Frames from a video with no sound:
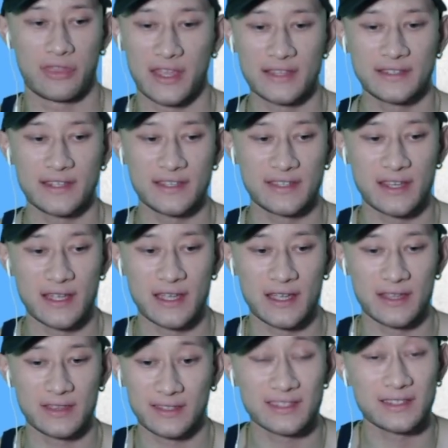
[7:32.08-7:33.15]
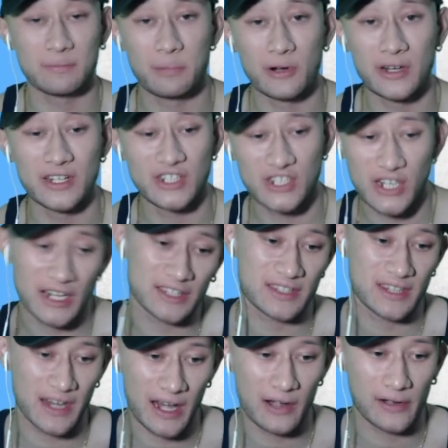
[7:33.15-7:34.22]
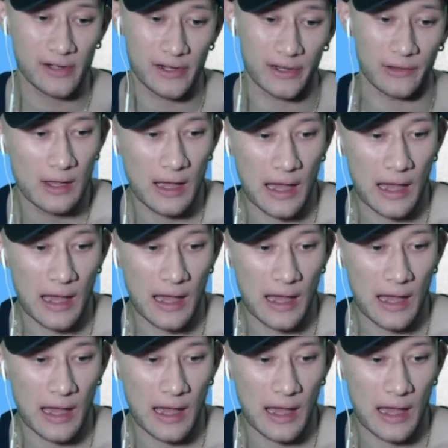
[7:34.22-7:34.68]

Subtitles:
is a pretty shit scenario.